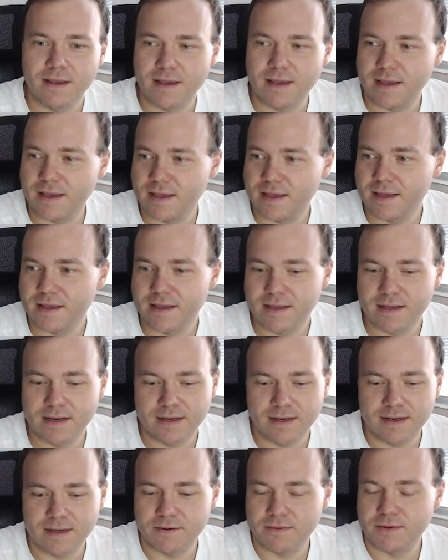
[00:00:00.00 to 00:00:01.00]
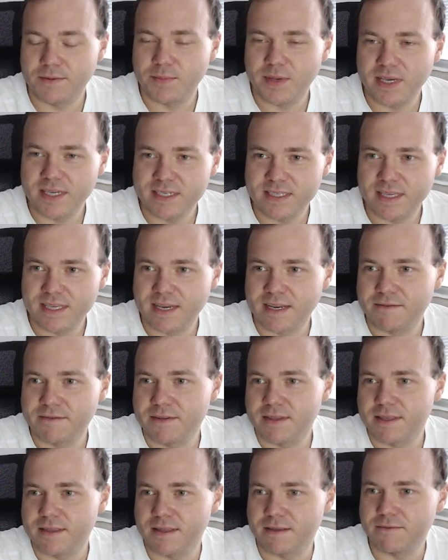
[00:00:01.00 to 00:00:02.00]
and repasting
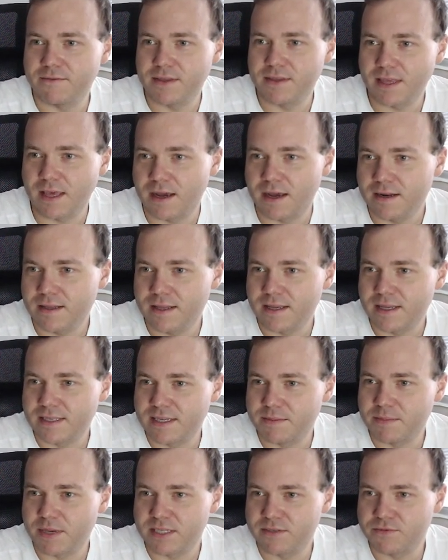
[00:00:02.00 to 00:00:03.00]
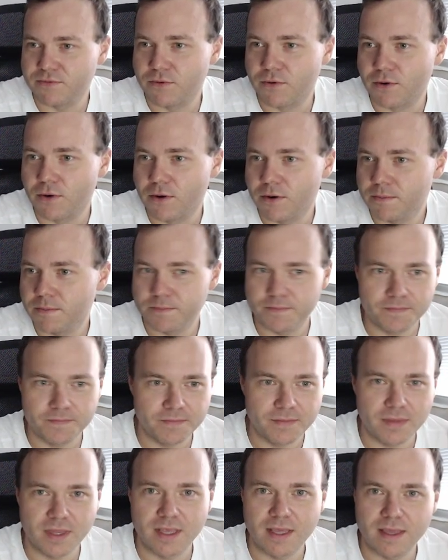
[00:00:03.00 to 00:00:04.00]
it with RTX MX4
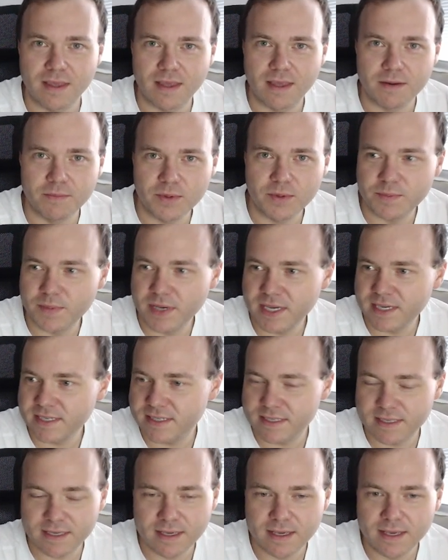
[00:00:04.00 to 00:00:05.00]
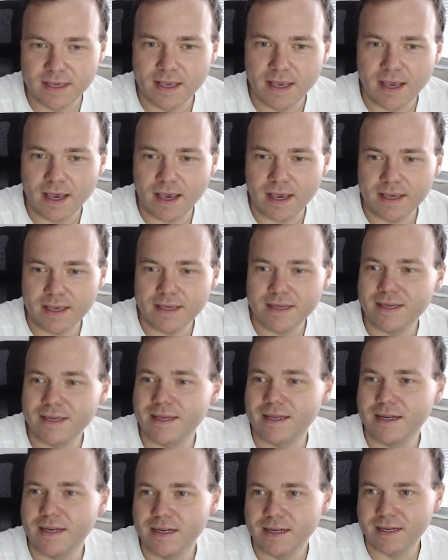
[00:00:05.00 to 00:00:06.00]
thermal paste. I
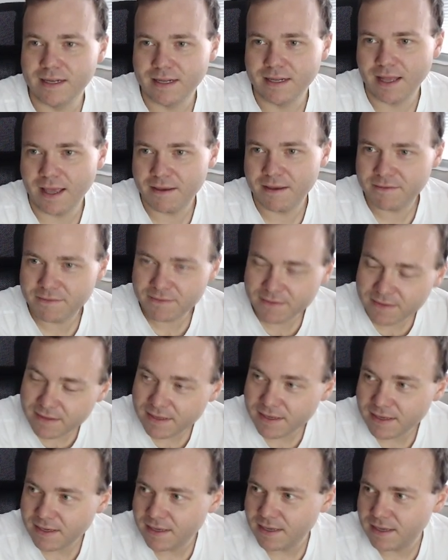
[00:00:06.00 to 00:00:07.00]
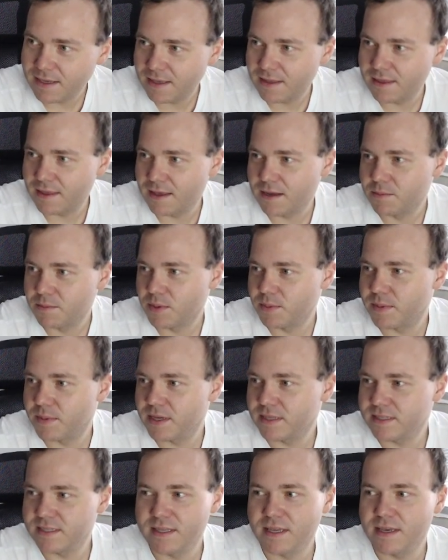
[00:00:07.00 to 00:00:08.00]
left thermal
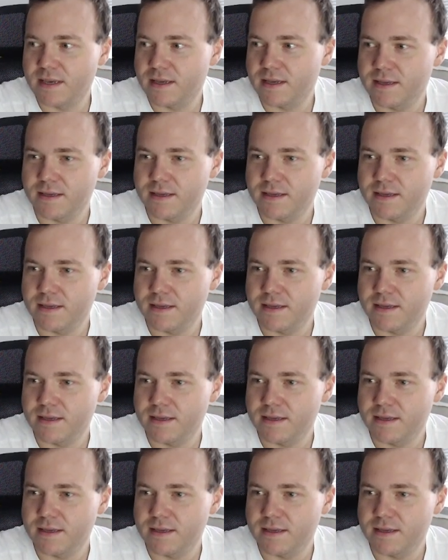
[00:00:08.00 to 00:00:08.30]
pads there,